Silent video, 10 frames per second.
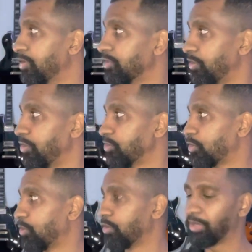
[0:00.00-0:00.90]
So here's the
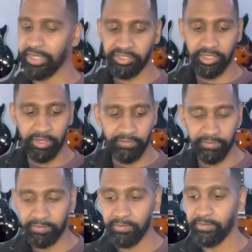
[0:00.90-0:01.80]
chord by itself.
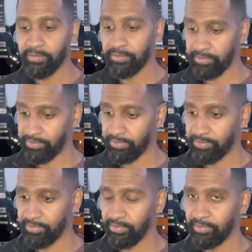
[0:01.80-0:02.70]

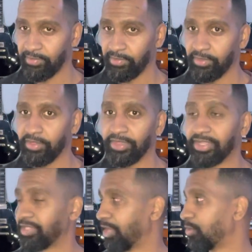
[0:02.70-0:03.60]

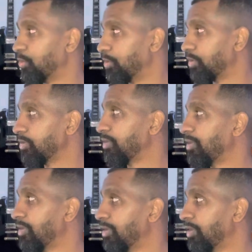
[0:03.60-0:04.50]
That's that chord.
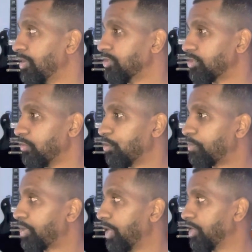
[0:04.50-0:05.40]
So we'll
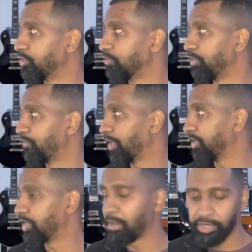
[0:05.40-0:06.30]
play just B
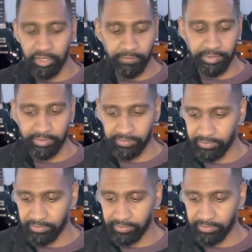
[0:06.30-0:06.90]
flat dominant over it.